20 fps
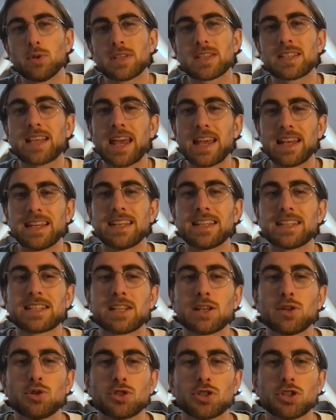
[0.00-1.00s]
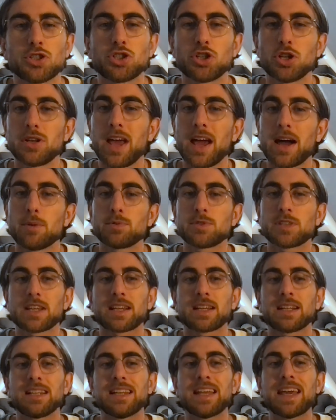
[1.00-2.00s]
saline solution should help to
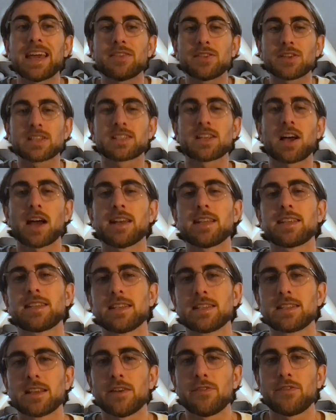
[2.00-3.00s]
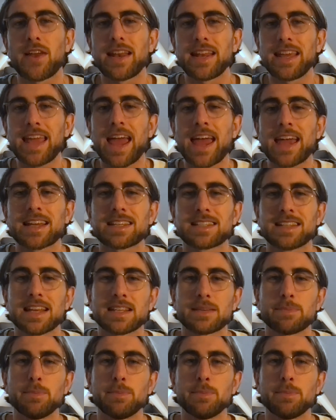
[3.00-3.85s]
clear the sinuses of any excess